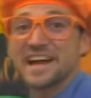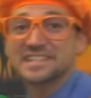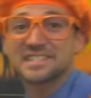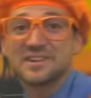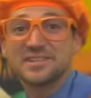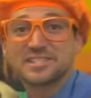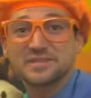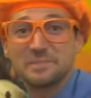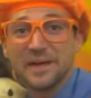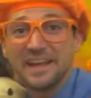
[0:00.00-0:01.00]
fast I was
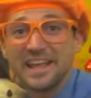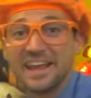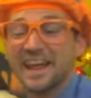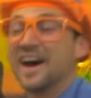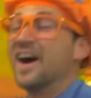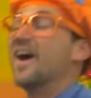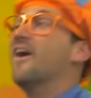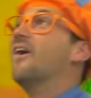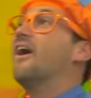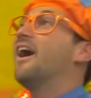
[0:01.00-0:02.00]
spinning?
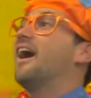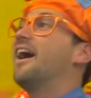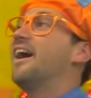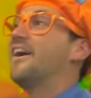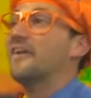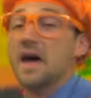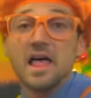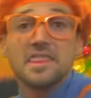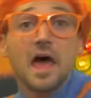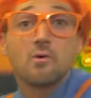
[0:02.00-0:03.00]
Whoa,
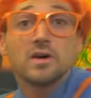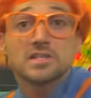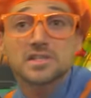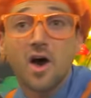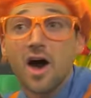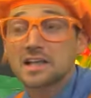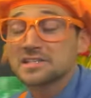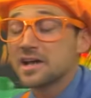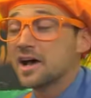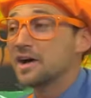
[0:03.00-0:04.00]
that was
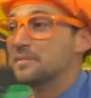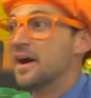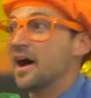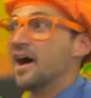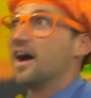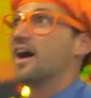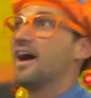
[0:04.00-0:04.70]
awesome.